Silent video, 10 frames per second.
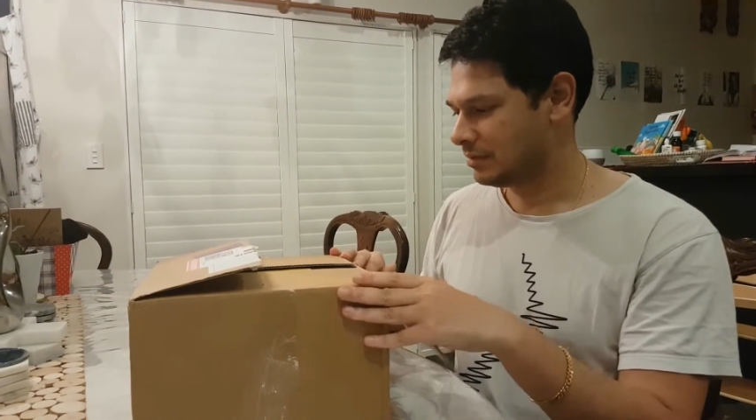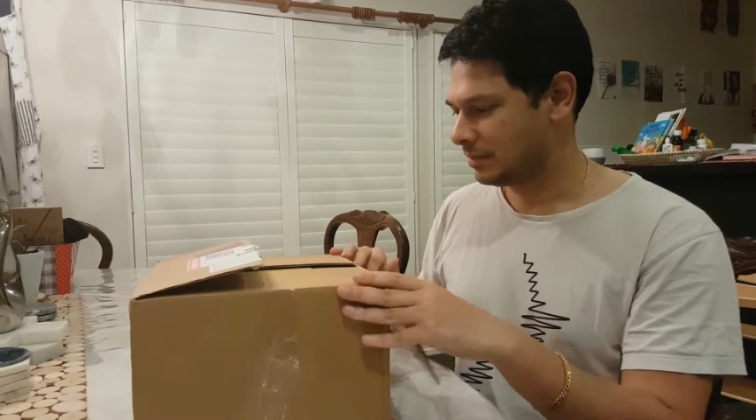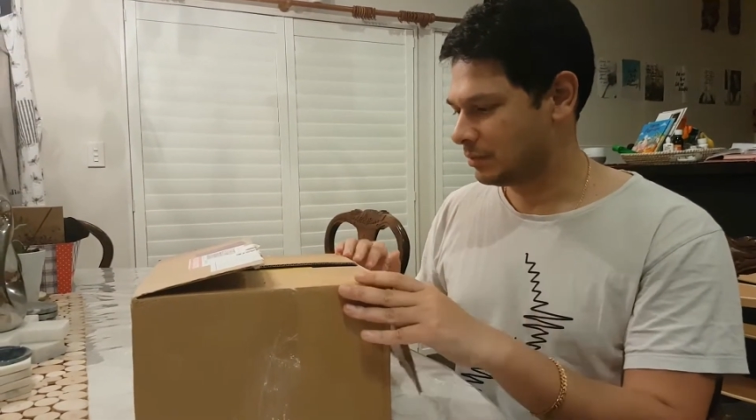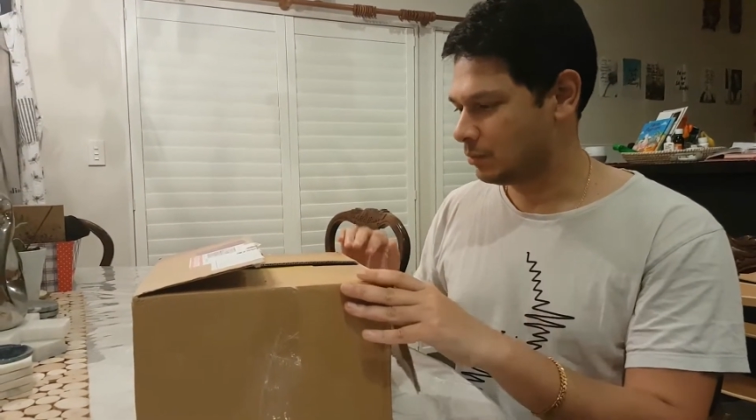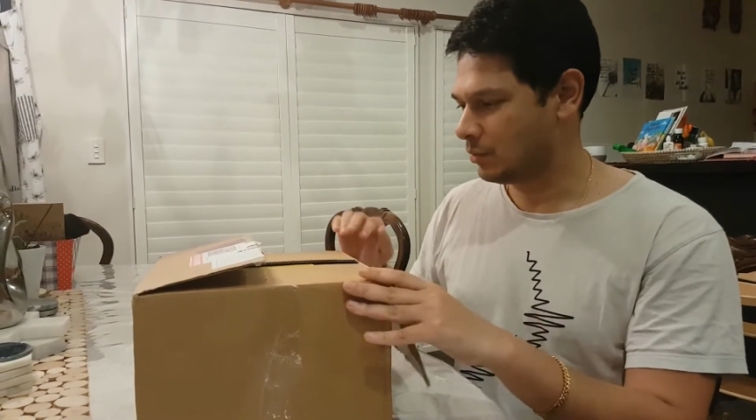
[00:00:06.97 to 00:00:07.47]
I've
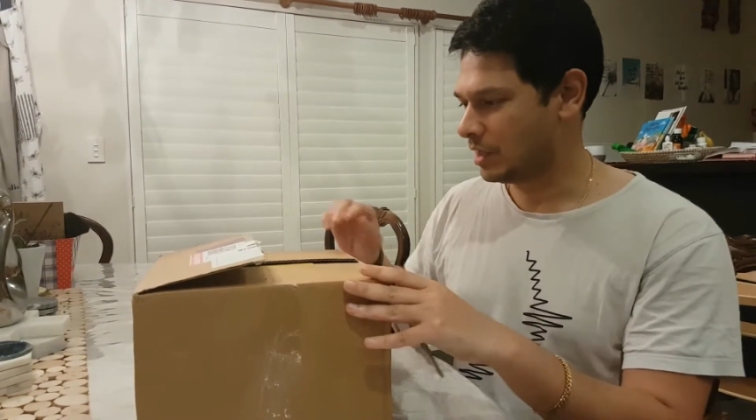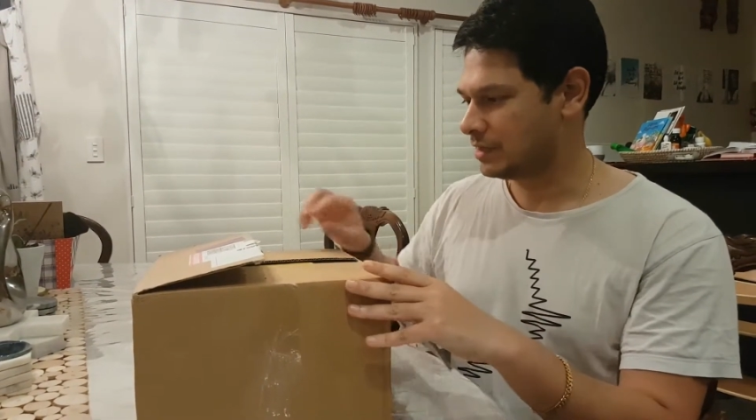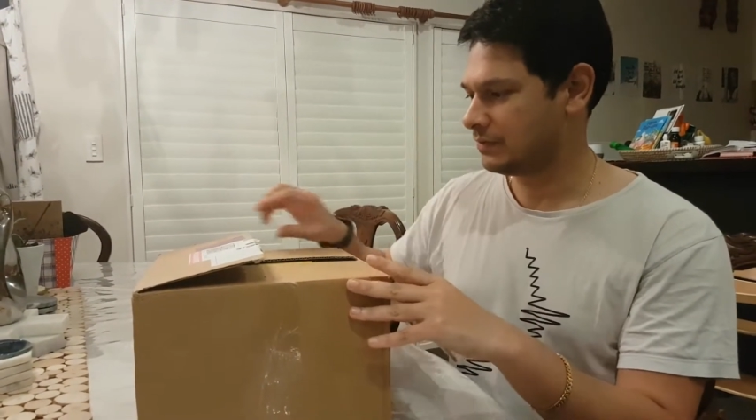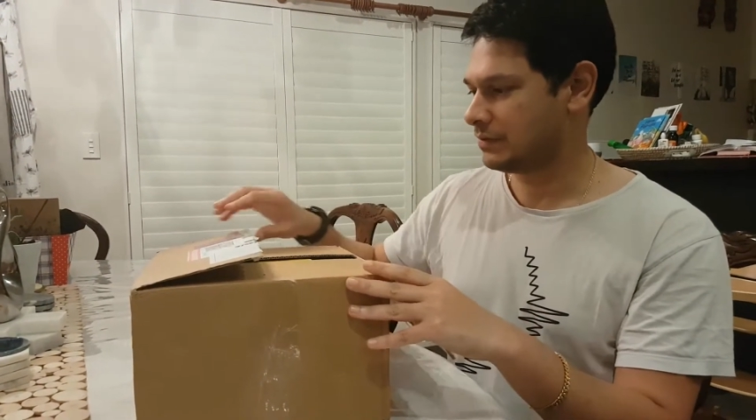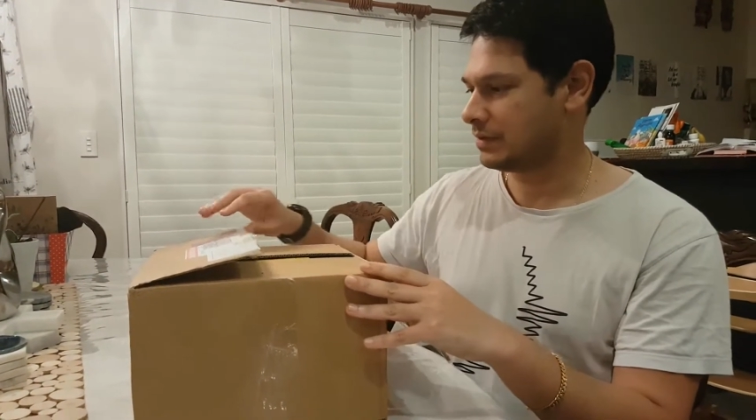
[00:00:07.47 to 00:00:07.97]
been
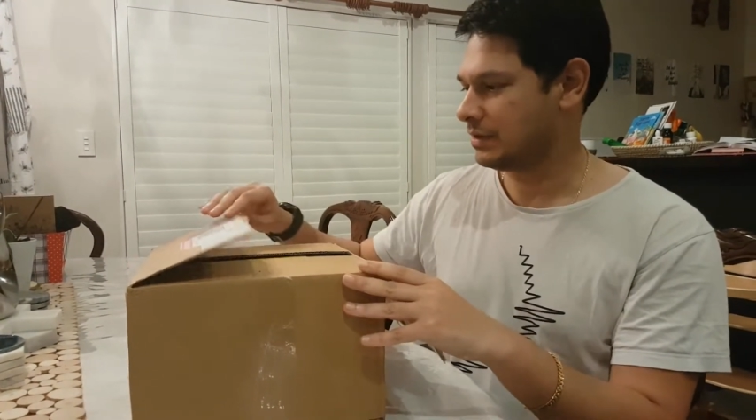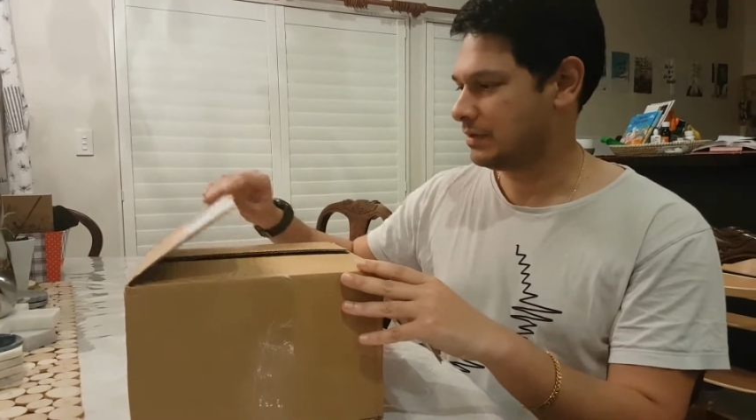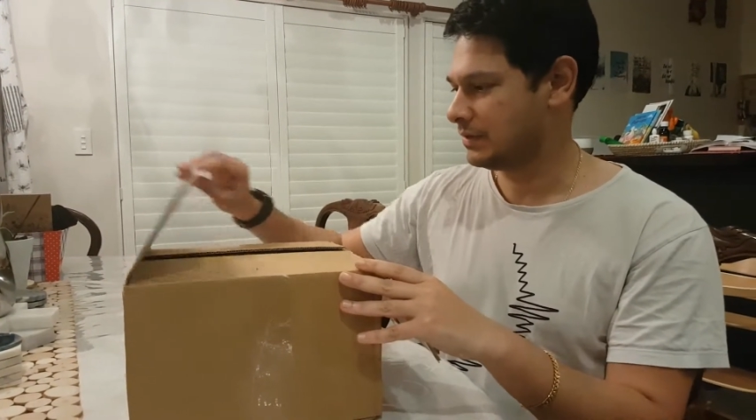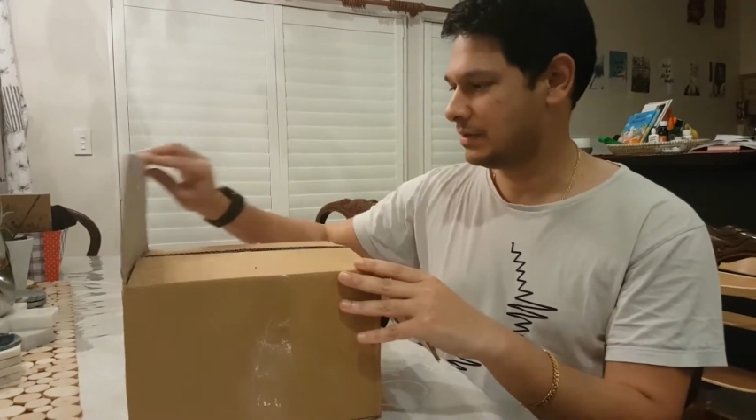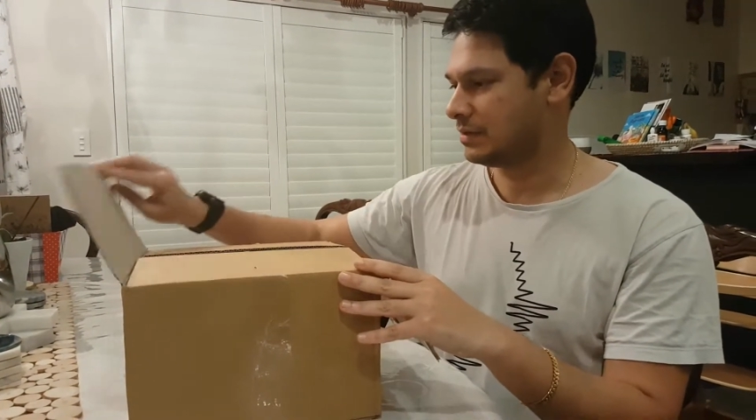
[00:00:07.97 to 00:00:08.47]
waiting for
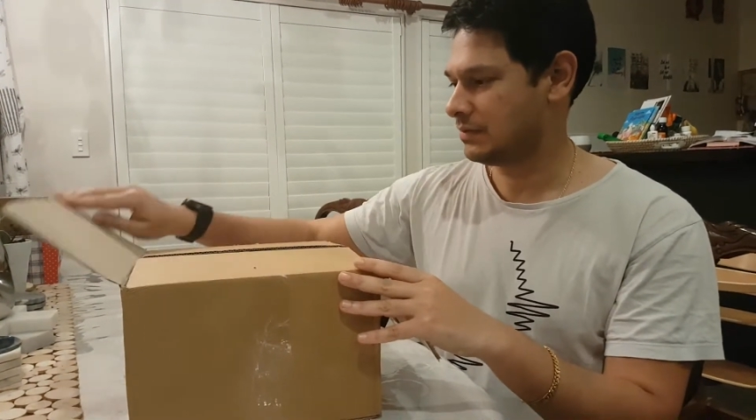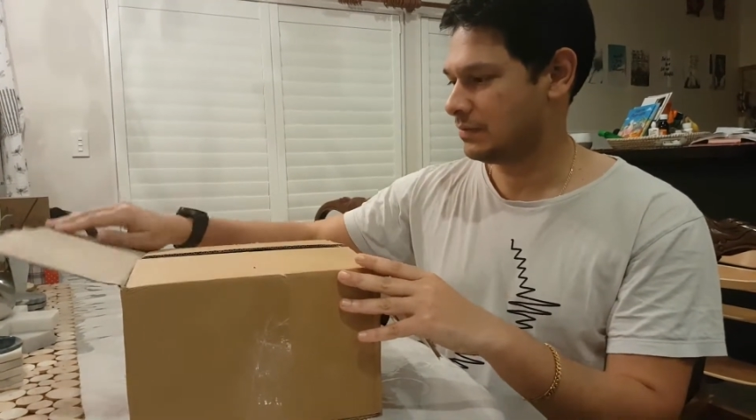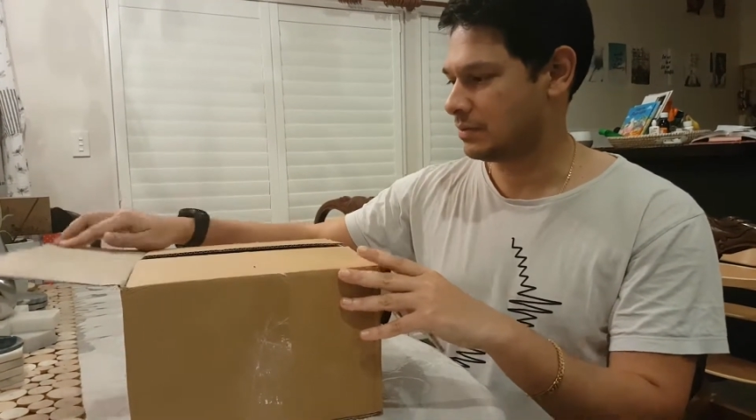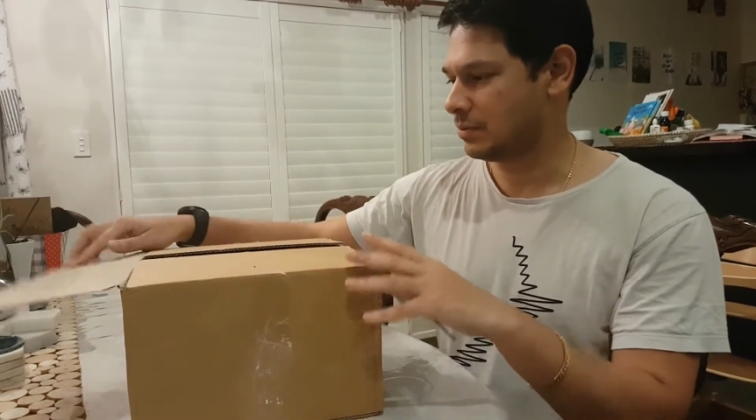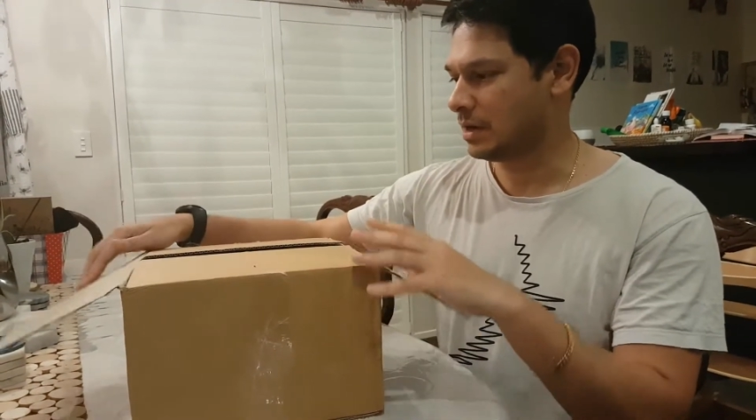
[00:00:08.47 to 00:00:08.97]
this for a